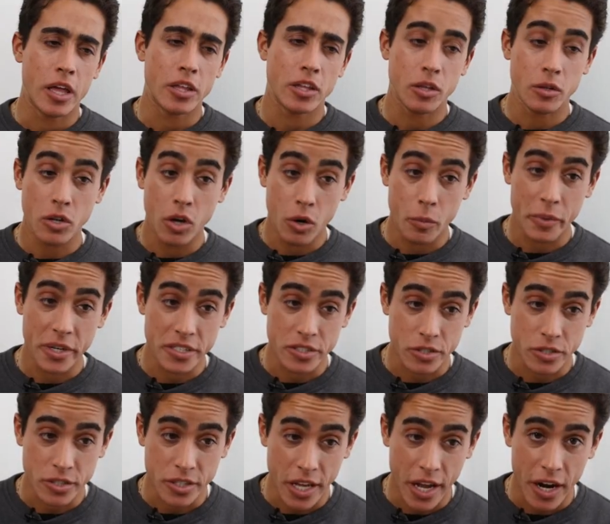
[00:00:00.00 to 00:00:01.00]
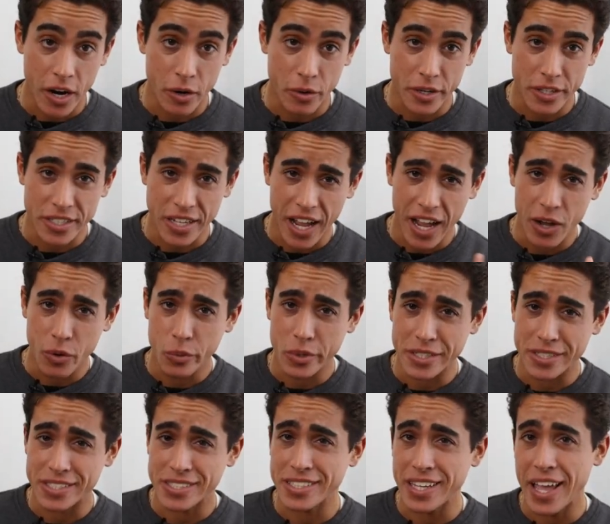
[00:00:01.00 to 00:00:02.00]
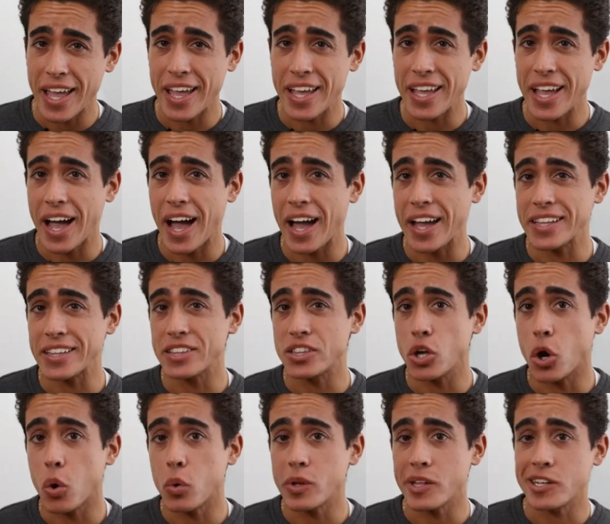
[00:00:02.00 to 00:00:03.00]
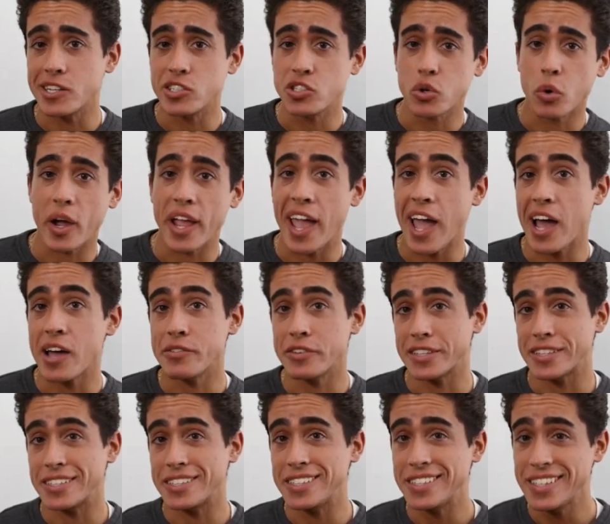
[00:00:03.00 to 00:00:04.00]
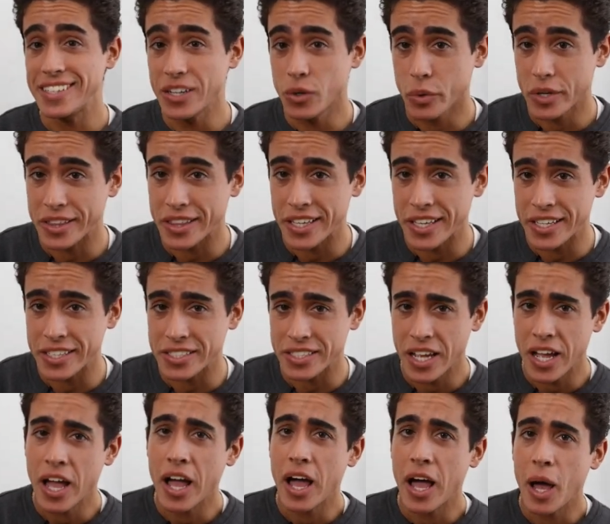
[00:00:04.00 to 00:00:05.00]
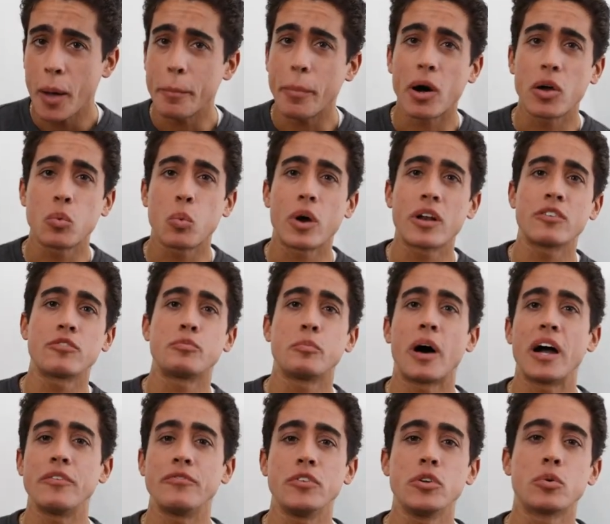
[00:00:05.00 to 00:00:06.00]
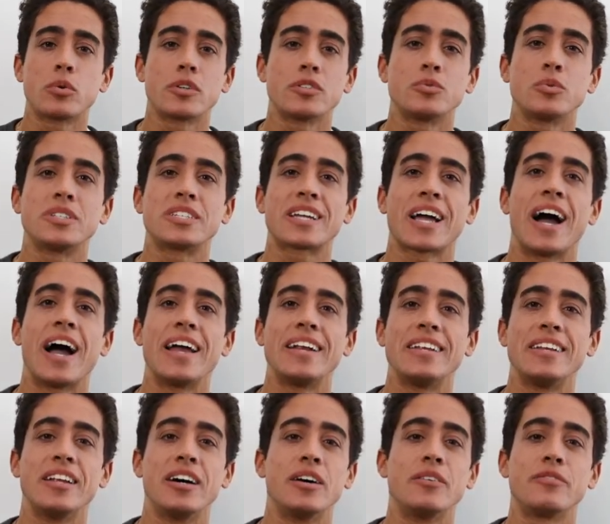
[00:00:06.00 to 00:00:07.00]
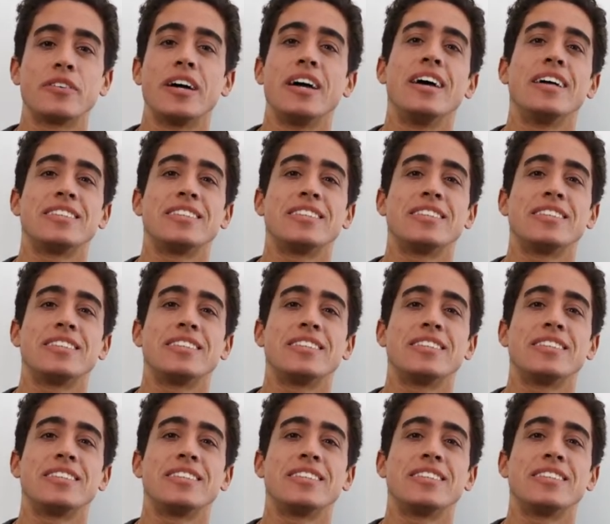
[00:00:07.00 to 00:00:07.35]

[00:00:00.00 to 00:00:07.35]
You know, Mister Starowicz, I would say I don't enjoy having to deal with this, but one of my viewers was kind enough